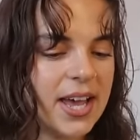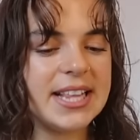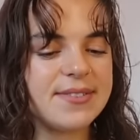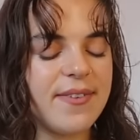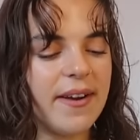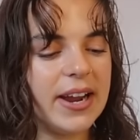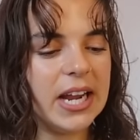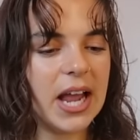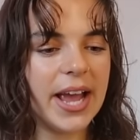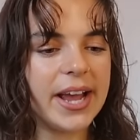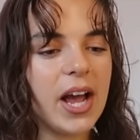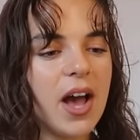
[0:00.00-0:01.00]
It's very
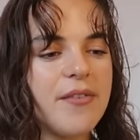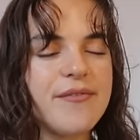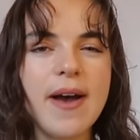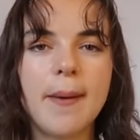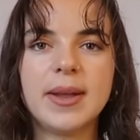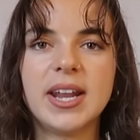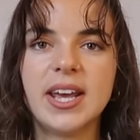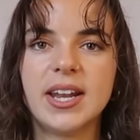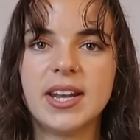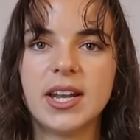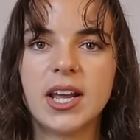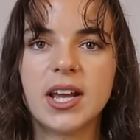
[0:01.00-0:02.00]
like a
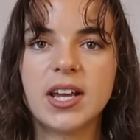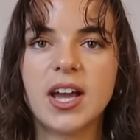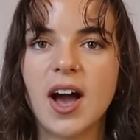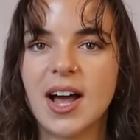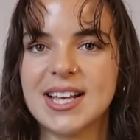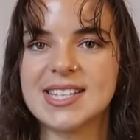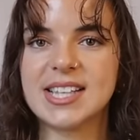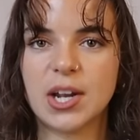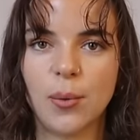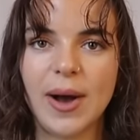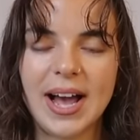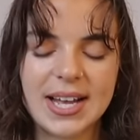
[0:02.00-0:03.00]
feminine girly
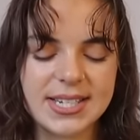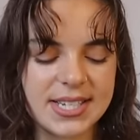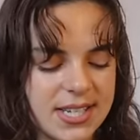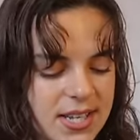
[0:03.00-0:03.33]
silhouette,